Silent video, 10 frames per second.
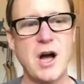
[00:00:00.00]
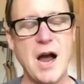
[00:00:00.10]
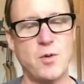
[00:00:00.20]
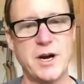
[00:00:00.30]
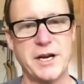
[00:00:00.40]
I
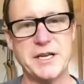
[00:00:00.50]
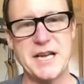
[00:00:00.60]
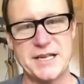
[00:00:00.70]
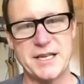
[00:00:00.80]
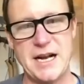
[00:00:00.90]
wanted to
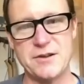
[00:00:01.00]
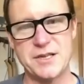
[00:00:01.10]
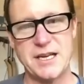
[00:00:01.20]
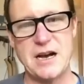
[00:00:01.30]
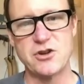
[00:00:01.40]
test it out and
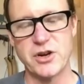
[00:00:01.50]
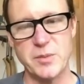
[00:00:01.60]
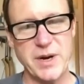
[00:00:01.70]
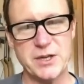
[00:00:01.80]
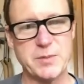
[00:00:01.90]
see how good a
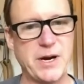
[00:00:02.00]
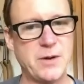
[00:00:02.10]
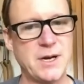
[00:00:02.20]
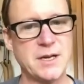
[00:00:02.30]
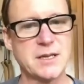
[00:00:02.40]
bear spray it
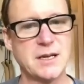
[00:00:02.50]
was,